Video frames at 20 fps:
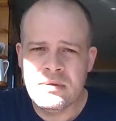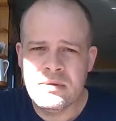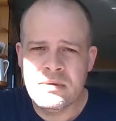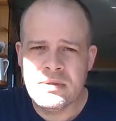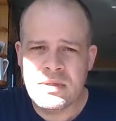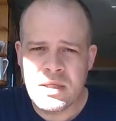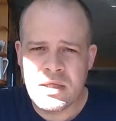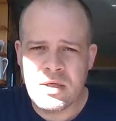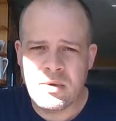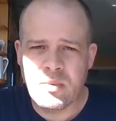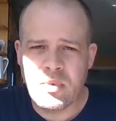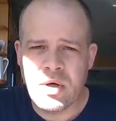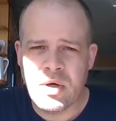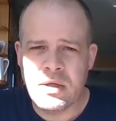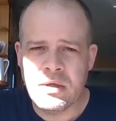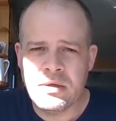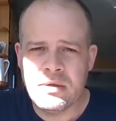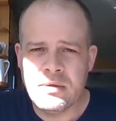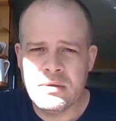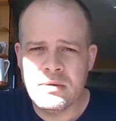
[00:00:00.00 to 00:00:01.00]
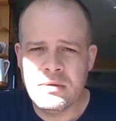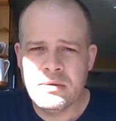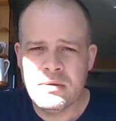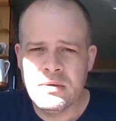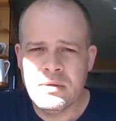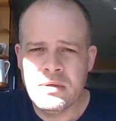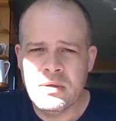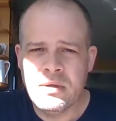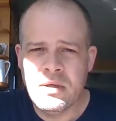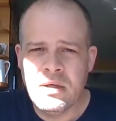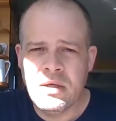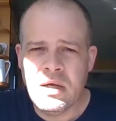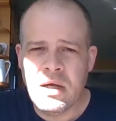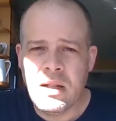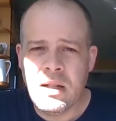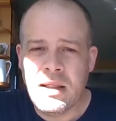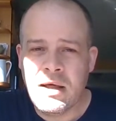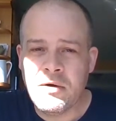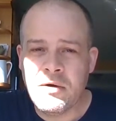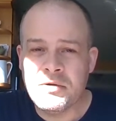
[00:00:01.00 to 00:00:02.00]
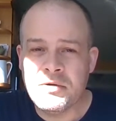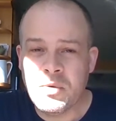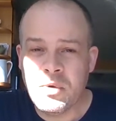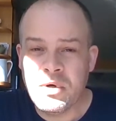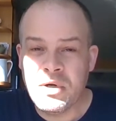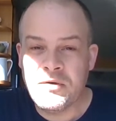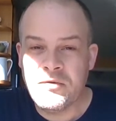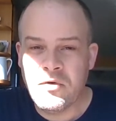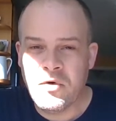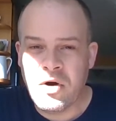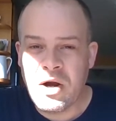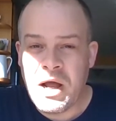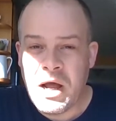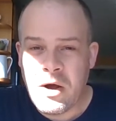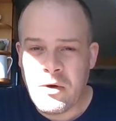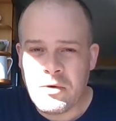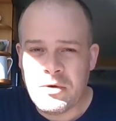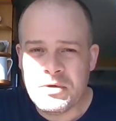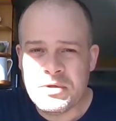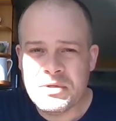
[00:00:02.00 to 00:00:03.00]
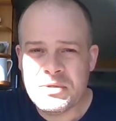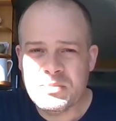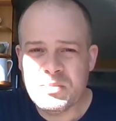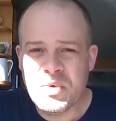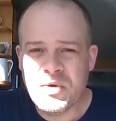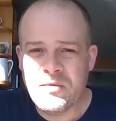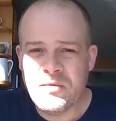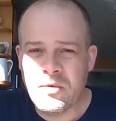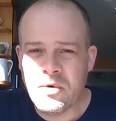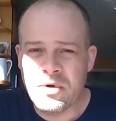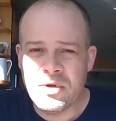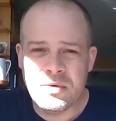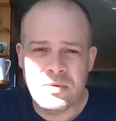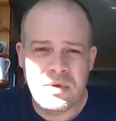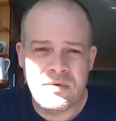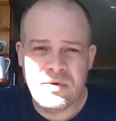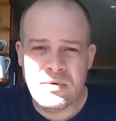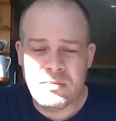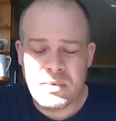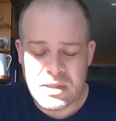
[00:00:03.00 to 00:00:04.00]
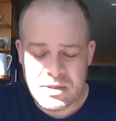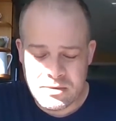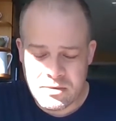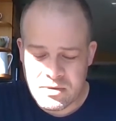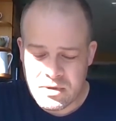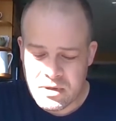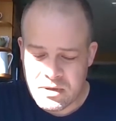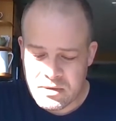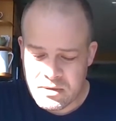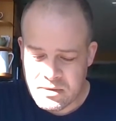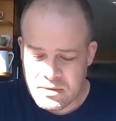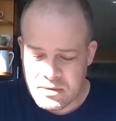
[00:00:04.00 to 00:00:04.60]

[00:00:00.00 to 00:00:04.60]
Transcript: Take a break. Allow 24 hours before you even mess with it.